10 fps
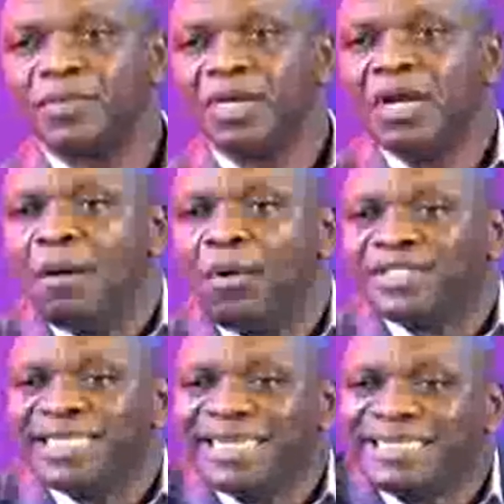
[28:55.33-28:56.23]
But see,
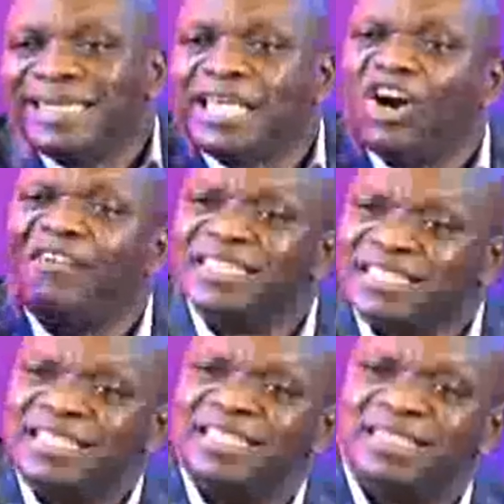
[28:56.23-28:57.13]
the
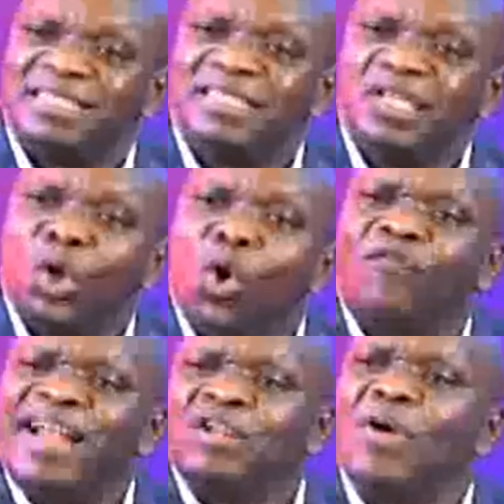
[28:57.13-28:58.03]
security over
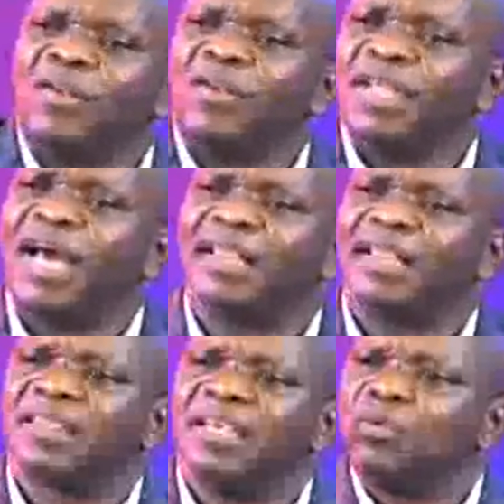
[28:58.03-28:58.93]
the one on the earth
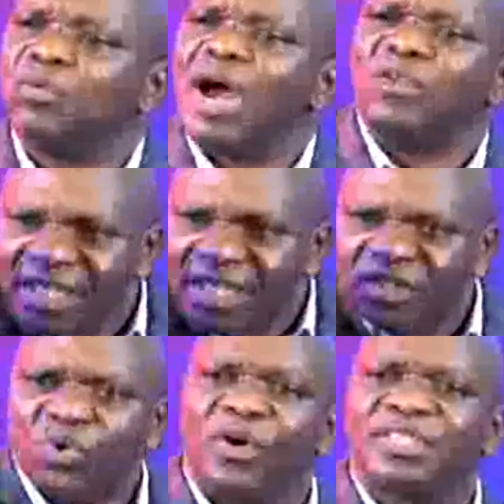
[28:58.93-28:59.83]
is the one you did
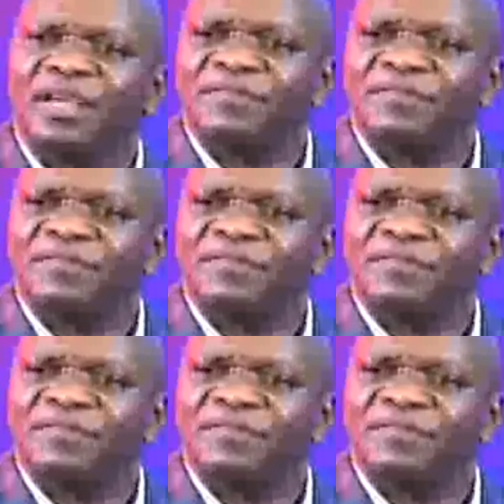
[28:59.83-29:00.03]
towards heaven.